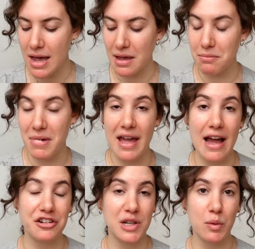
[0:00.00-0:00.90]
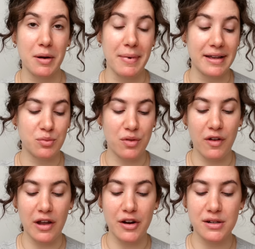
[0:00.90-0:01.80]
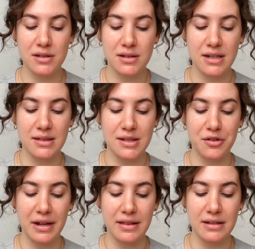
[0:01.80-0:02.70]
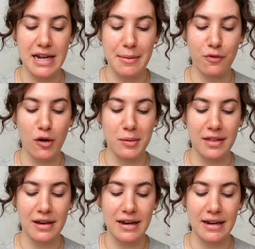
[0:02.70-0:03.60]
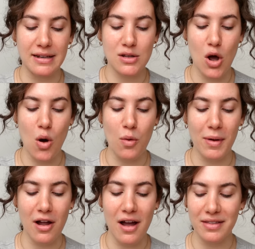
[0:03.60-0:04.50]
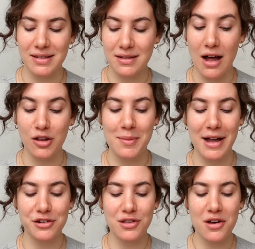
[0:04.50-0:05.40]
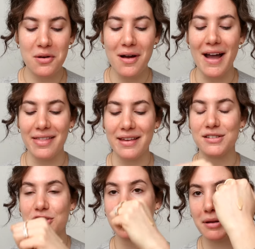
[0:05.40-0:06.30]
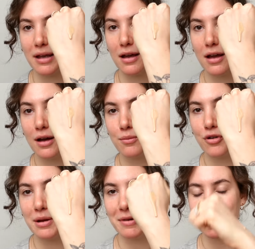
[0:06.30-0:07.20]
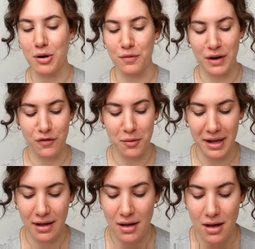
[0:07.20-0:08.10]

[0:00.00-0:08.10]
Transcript: It may actually work best with fingers, considering the type of formula that it is. Oh my god, this color match though, I think is gonna be pretty much perfect for me.